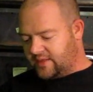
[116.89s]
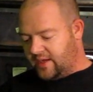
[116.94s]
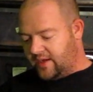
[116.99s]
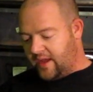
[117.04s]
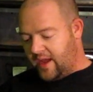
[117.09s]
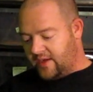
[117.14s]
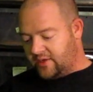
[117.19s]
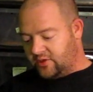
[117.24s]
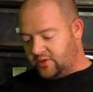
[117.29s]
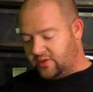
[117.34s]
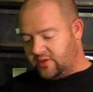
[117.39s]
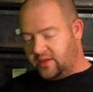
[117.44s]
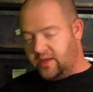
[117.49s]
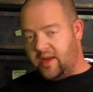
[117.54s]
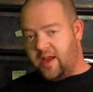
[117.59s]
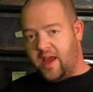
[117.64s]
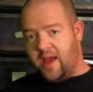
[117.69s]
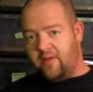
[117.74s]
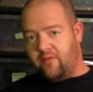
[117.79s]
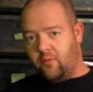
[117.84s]
I actually did
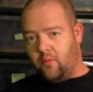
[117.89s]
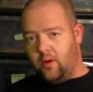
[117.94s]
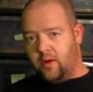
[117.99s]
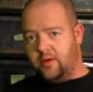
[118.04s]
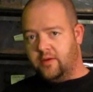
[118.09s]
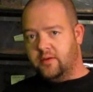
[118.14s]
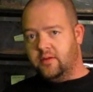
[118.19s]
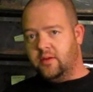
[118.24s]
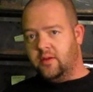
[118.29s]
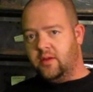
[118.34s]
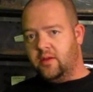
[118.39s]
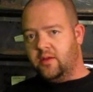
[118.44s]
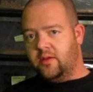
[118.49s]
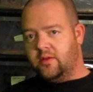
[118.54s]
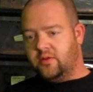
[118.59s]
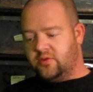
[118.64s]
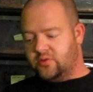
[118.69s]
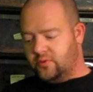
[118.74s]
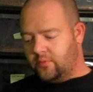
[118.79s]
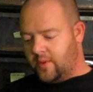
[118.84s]
have one
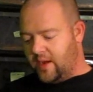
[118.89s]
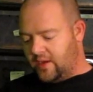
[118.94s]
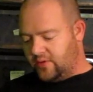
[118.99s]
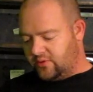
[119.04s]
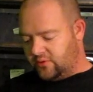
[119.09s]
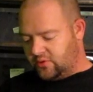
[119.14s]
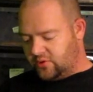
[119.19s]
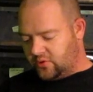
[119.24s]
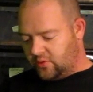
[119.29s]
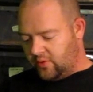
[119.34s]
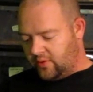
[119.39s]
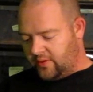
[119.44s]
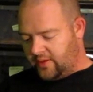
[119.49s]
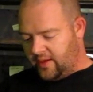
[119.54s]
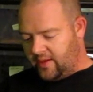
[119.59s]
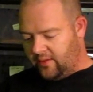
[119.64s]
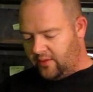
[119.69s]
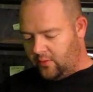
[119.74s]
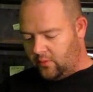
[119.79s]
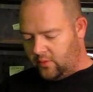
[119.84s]
Sumatran
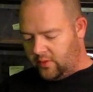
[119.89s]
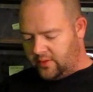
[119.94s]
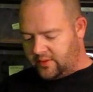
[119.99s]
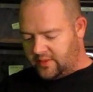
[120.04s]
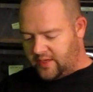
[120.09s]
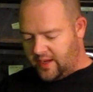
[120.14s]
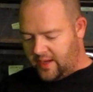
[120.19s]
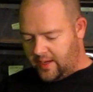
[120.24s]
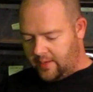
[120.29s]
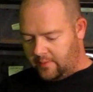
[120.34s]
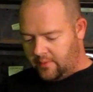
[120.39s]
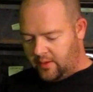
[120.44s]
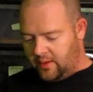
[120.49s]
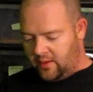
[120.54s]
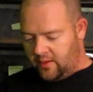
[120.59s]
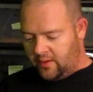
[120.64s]
shorttail at one time.